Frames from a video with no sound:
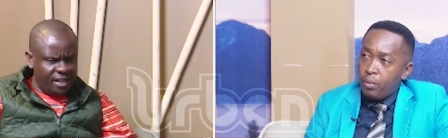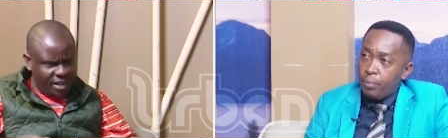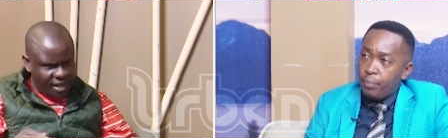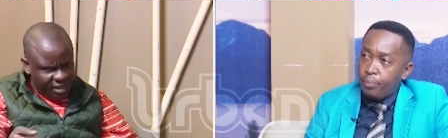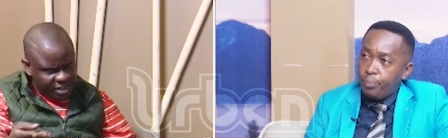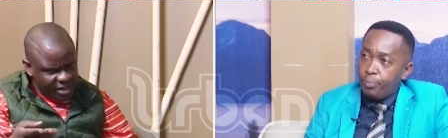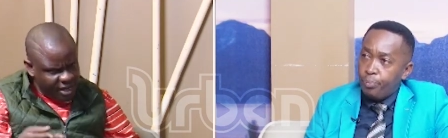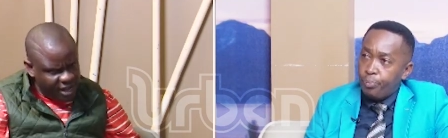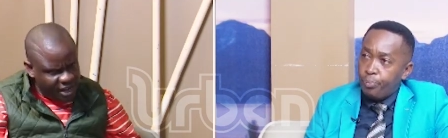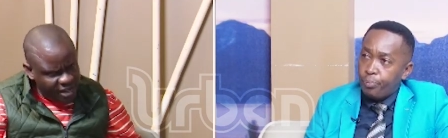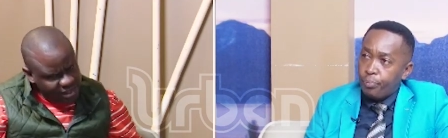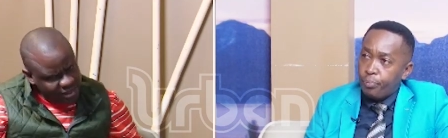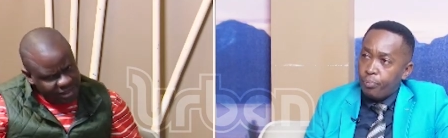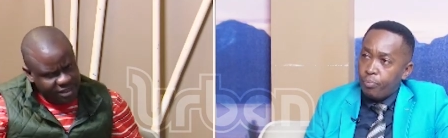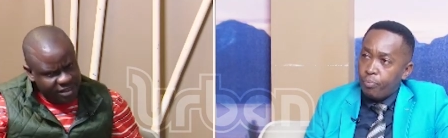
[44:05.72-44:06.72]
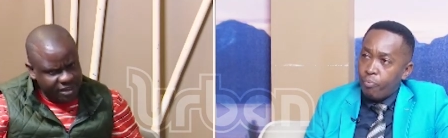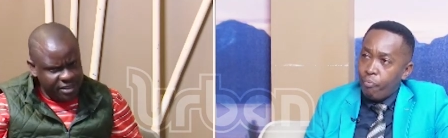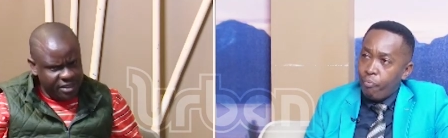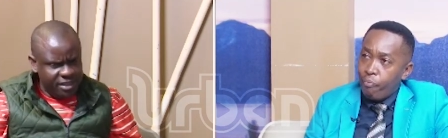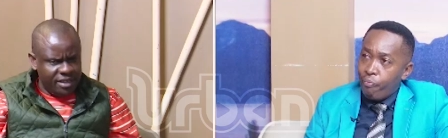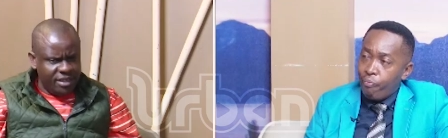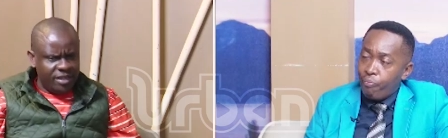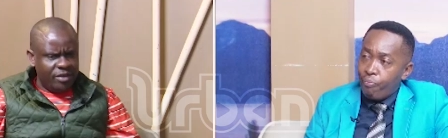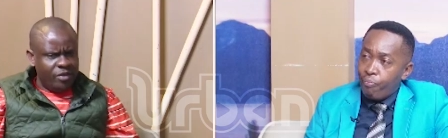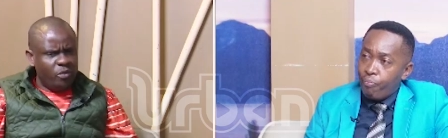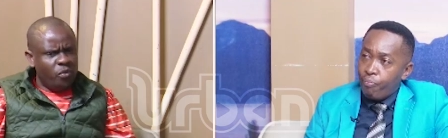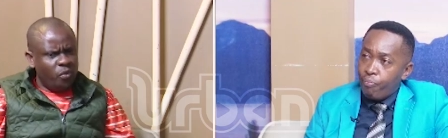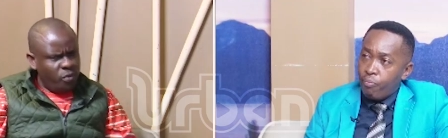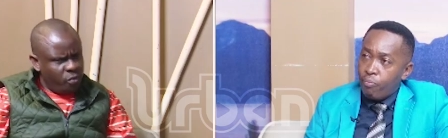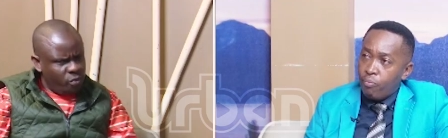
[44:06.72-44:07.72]
Speaker 1: at their age,
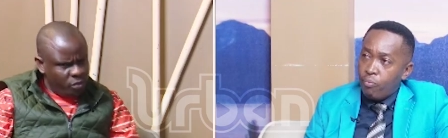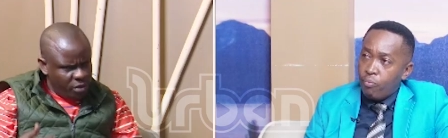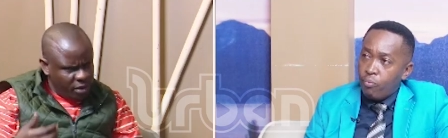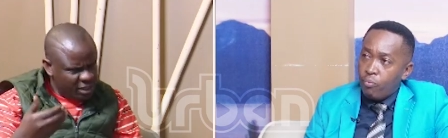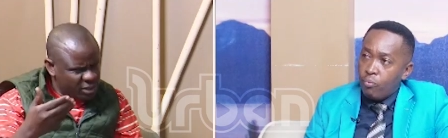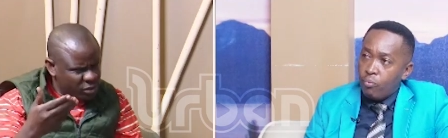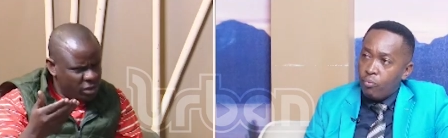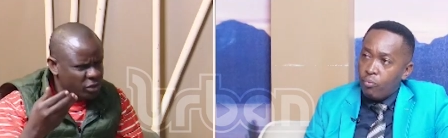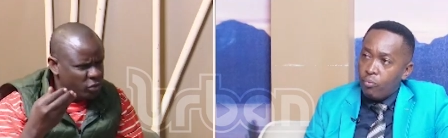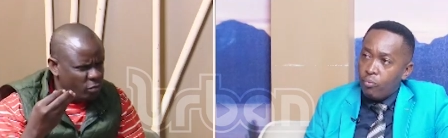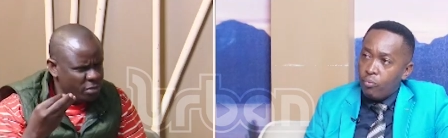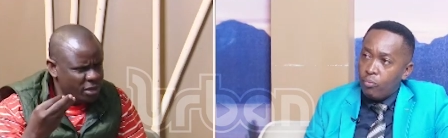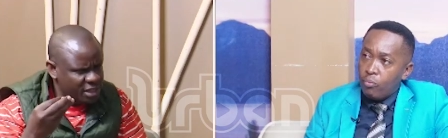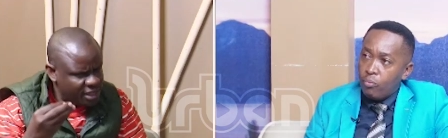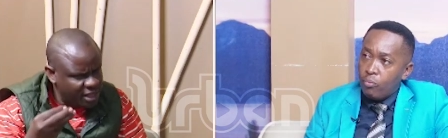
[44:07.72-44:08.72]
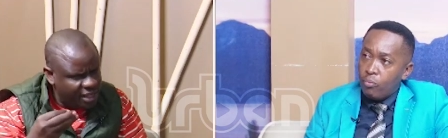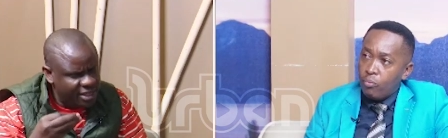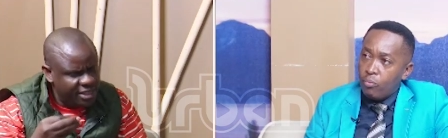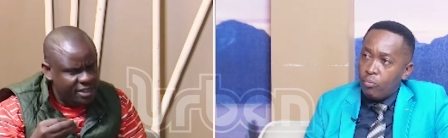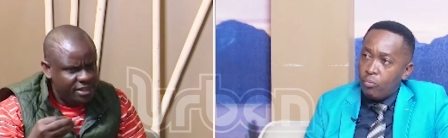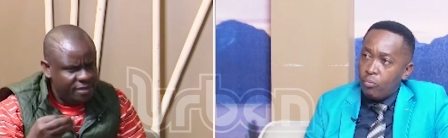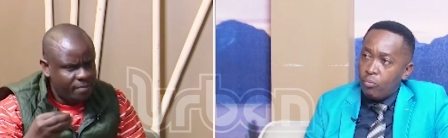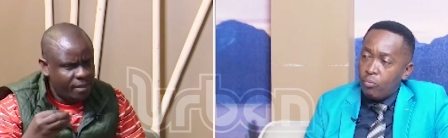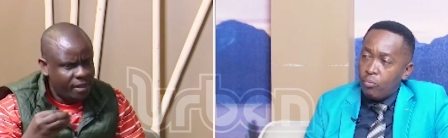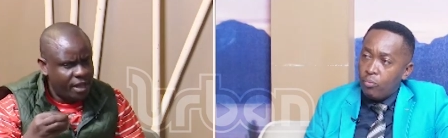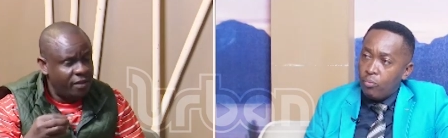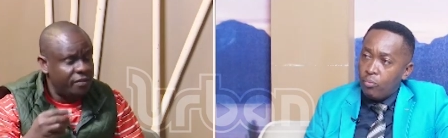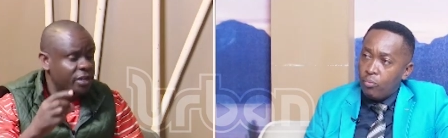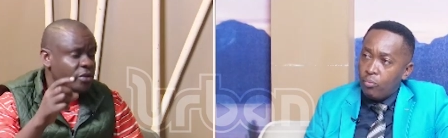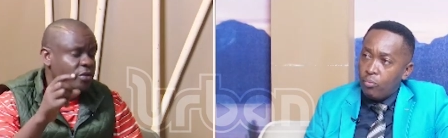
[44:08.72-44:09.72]
it would be sad after
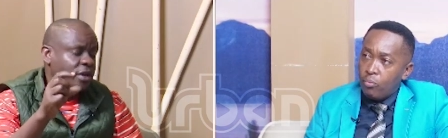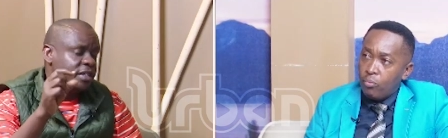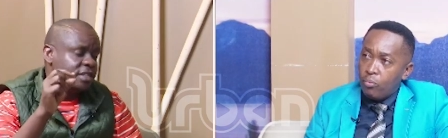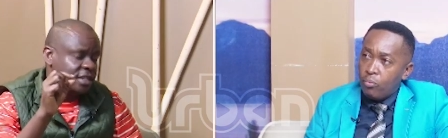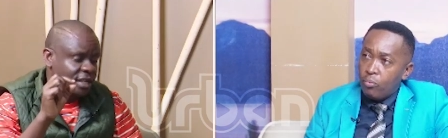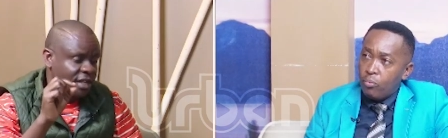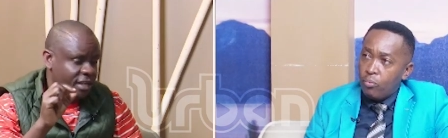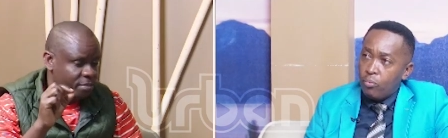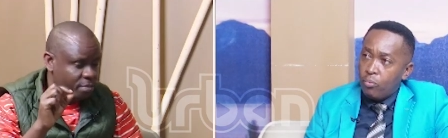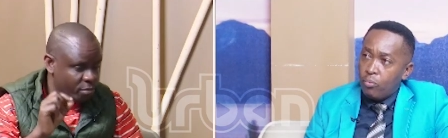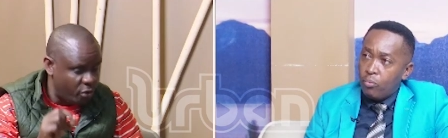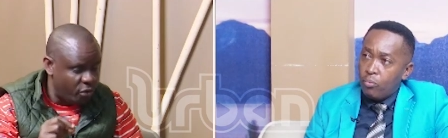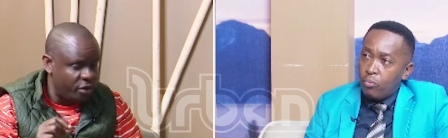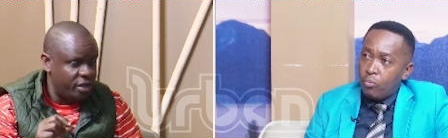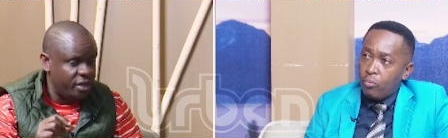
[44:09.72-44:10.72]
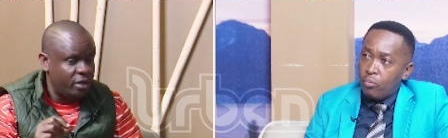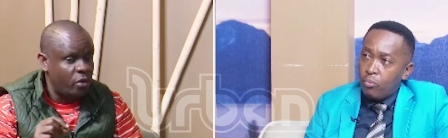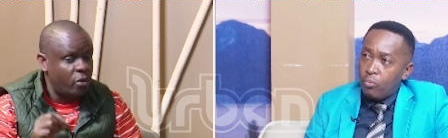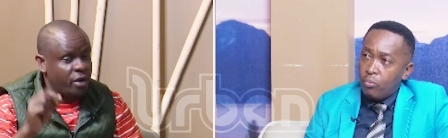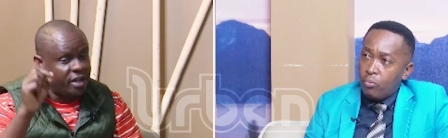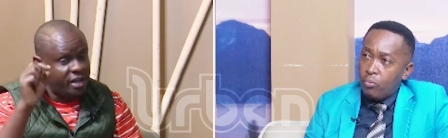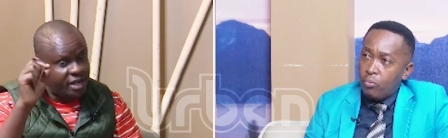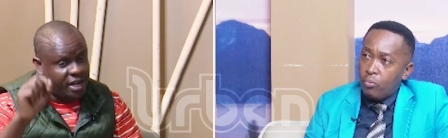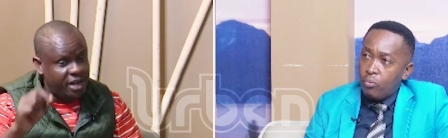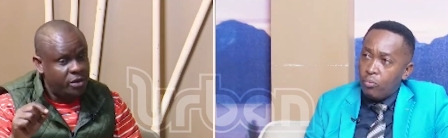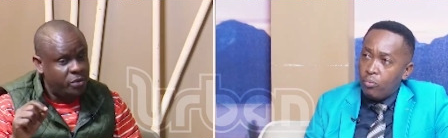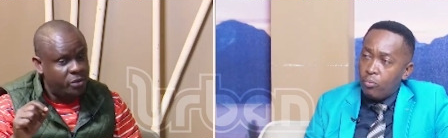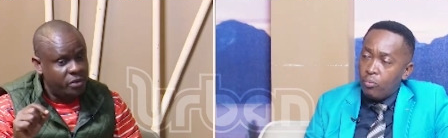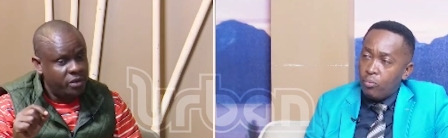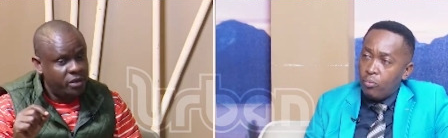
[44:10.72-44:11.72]
educating a boy or a girl
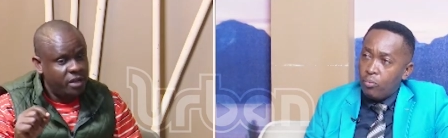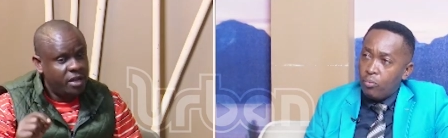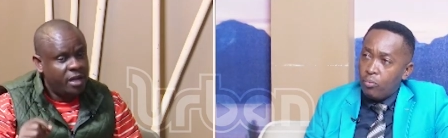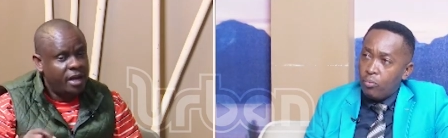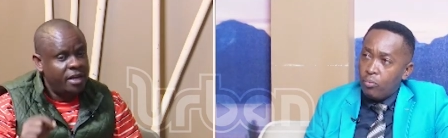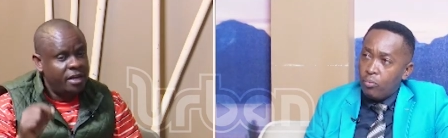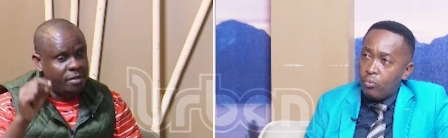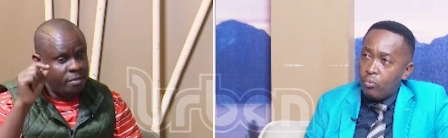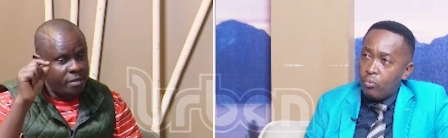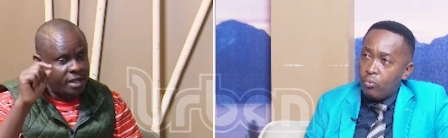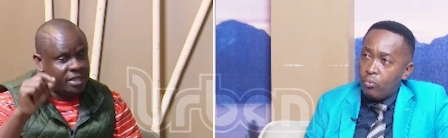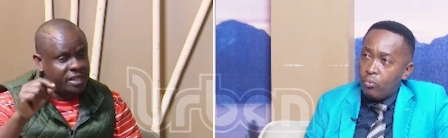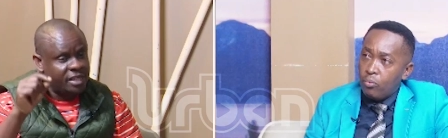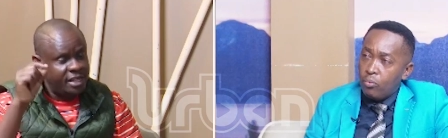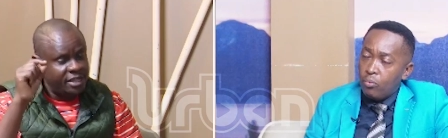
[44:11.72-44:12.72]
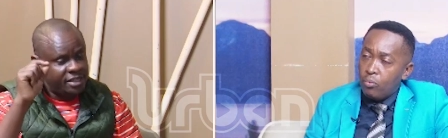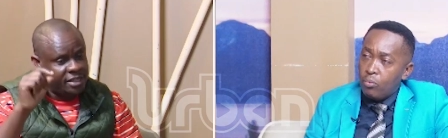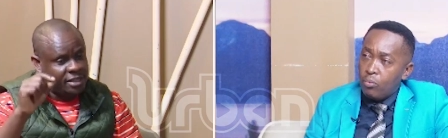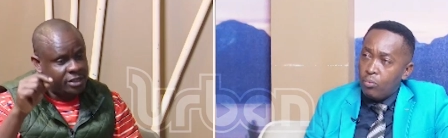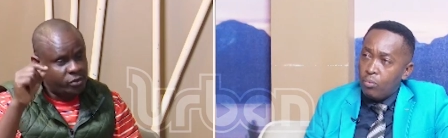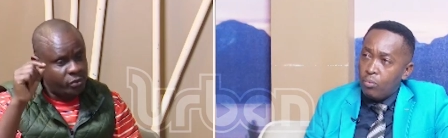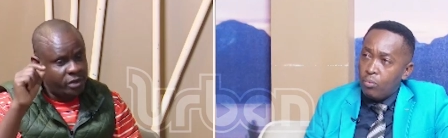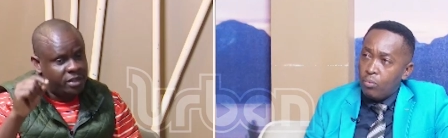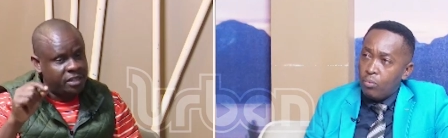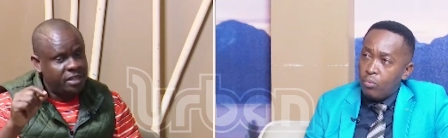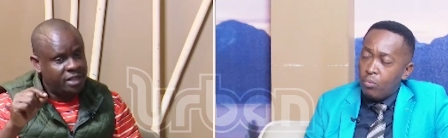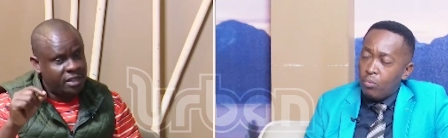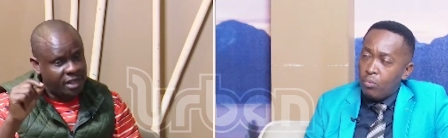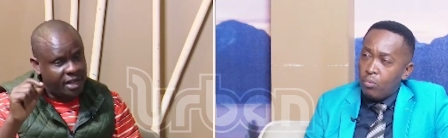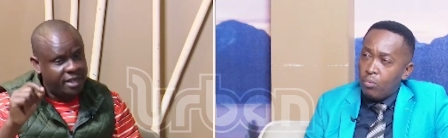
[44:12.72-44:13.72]
and he makes 18, 20,
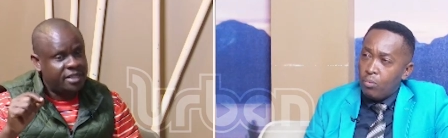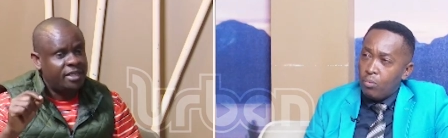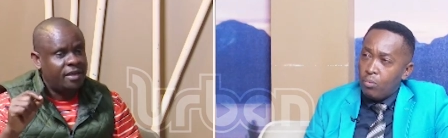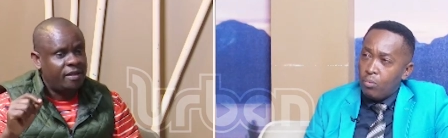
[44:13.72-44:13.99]
30,